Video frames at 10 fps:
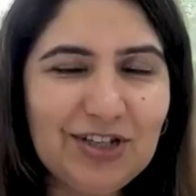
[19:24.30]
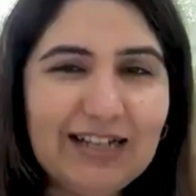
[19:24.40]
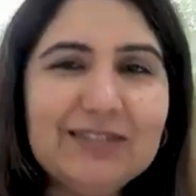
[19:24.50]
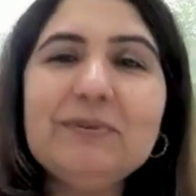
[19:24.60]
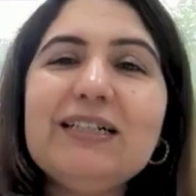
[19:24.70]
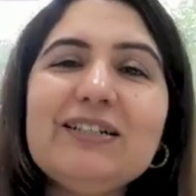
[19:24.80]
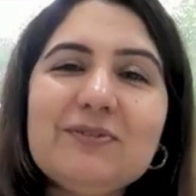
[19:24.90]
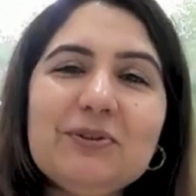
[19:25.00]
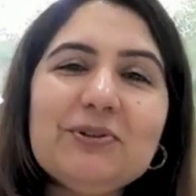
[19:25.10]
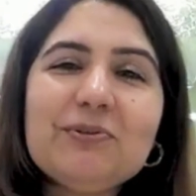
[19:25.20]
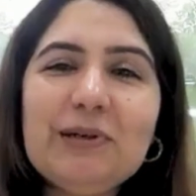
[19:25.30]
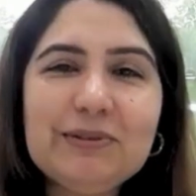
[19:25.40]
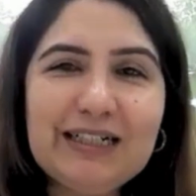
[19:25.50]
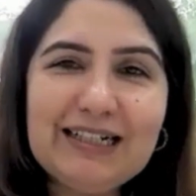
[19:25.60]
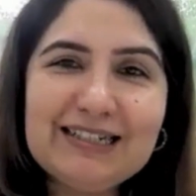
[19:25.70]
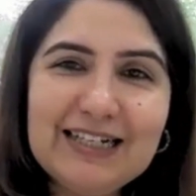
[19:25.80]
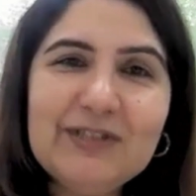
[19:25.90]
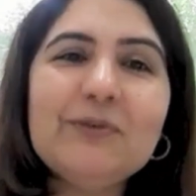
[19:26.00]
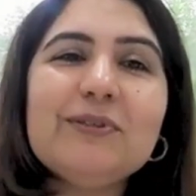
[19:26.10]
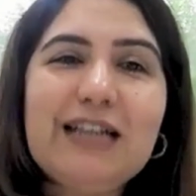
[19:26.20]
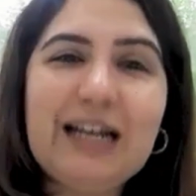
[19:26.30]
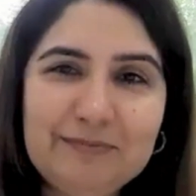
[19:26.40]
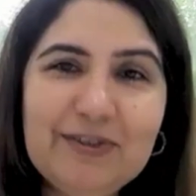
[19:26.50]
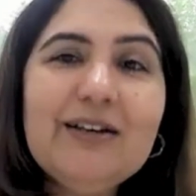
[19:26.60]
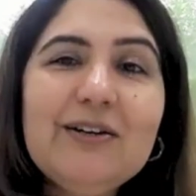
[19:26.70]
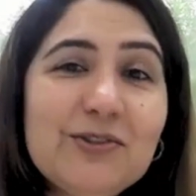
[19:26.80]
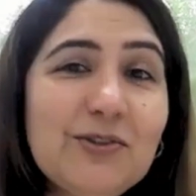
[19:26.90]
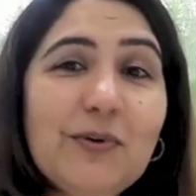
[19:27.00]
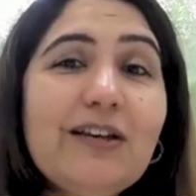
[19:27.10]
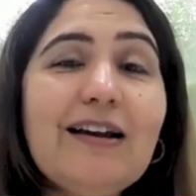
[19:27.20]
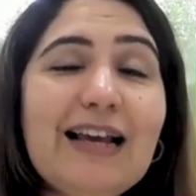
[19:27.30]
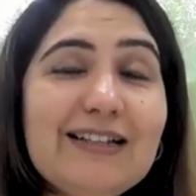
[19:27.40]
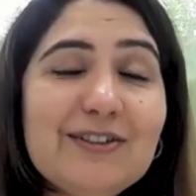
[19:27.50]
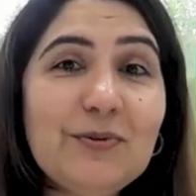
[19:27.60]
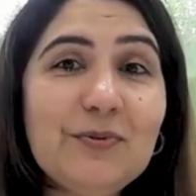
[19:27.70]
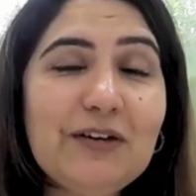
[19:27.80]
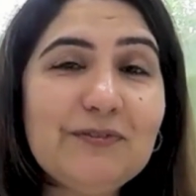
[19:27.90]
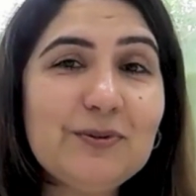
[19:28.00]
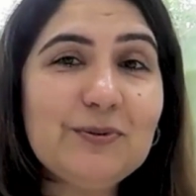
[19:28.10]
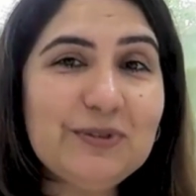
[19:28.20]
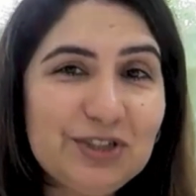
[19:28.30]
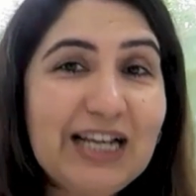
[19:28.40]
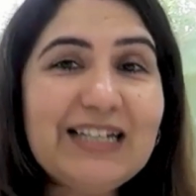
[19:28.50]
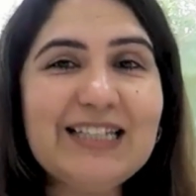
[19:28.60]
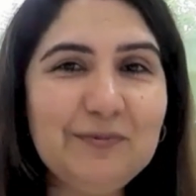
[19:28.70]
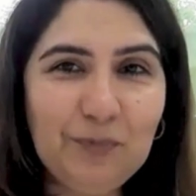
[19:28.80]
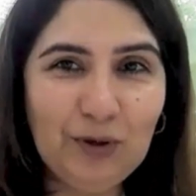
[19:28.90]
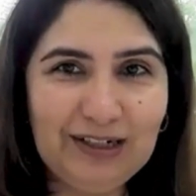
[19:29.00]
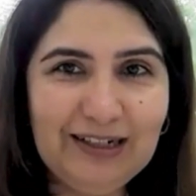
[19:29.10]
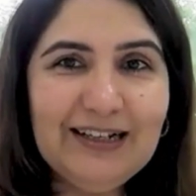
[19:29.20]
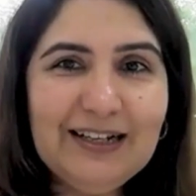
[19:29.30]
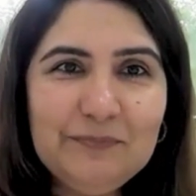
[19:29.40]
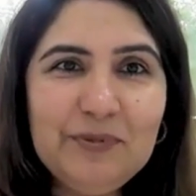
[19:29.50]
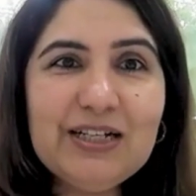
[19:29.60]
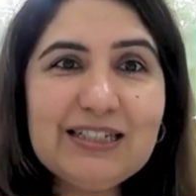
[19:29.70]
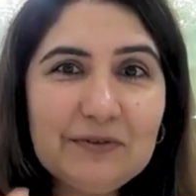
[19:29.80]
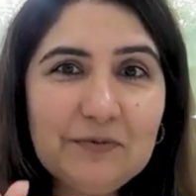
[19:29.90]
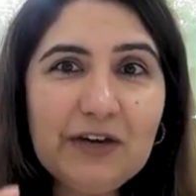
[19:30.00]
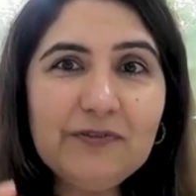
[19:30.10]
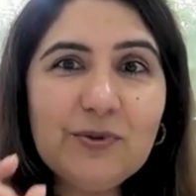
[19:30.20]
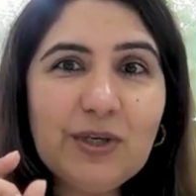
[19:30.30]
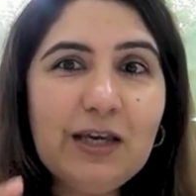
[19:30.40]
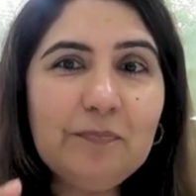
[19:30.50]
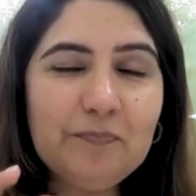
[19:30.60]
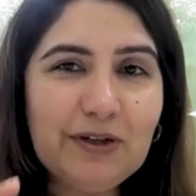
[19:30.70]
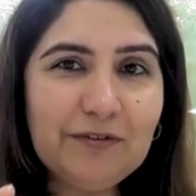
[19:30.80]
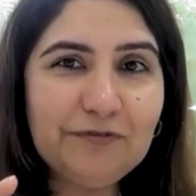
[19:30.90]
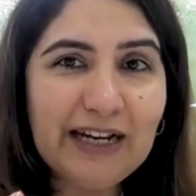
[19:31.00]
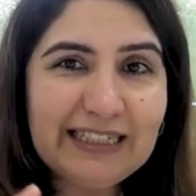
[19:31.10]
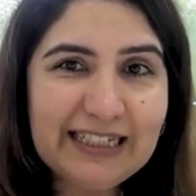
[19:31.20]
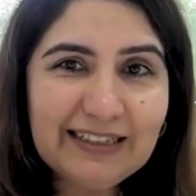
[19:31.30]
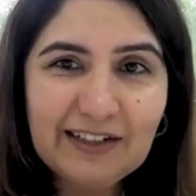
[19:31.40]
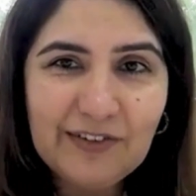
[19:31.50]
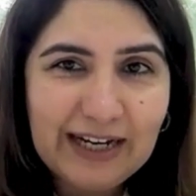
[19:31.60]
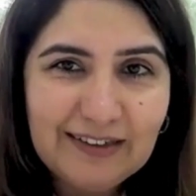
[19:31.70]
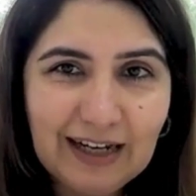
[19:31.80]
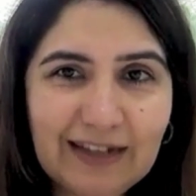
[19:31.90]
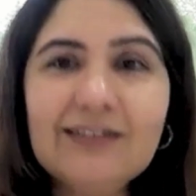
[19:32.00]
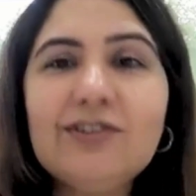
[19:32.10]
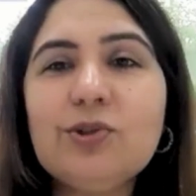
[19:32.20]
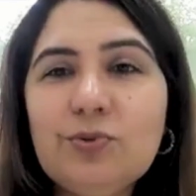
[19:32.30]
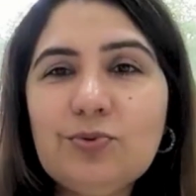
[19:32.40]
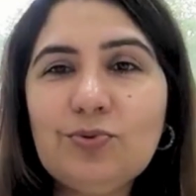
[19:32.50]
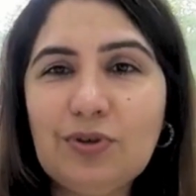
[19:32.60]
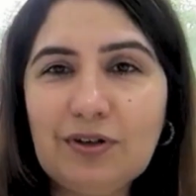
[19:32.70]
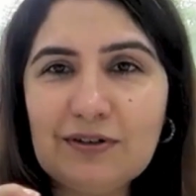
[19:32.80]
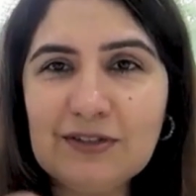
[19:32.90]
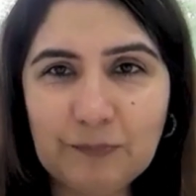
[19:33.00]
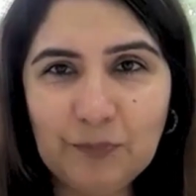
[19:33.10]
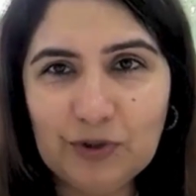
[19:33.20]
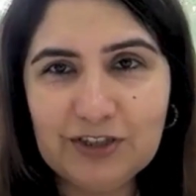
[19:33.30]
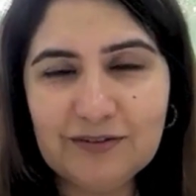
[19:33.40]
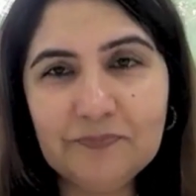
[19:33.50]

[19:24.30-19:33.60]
ChatGPT is going to throw out an essay in no time. So we realize, we have to change that model, because we have to keep finding the right talent to support.